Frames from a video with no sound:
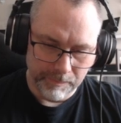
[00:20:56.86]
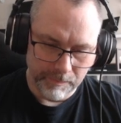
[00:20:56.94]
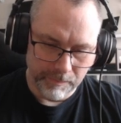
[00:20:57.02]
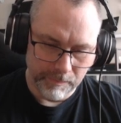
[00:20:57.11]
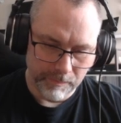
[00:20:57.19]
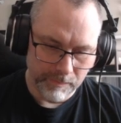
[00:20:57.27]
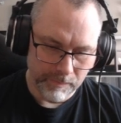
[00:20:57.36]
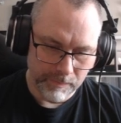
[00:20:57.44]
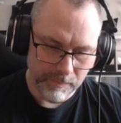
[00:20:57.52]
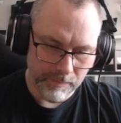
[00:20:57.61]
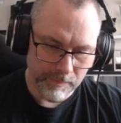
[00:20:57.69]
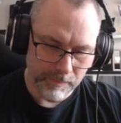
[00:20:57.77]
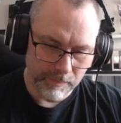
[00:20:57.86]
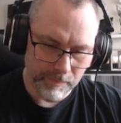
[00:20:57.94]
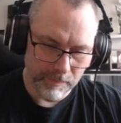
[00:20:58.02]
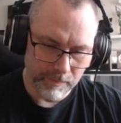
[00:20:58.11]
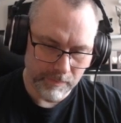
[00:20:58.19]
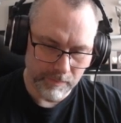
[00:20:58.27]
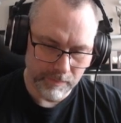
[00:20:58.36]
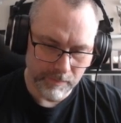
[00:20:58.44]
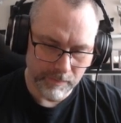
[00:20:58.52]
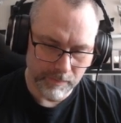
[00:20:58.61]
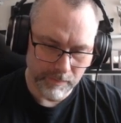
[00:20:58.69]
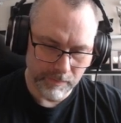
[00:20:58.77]

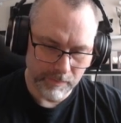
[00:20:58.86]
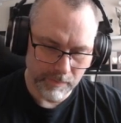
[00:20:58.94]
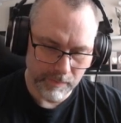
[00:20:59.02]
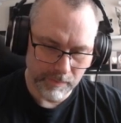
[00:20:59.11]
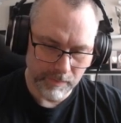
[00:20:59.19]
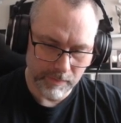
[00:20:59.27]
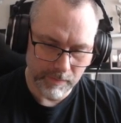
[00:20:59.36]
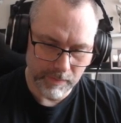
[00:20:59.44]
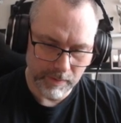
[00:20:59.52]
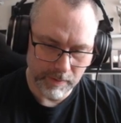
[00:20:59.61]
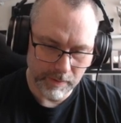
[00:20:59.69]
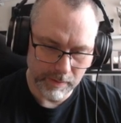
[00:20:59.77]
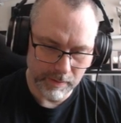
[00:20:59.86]
Nobody speaks.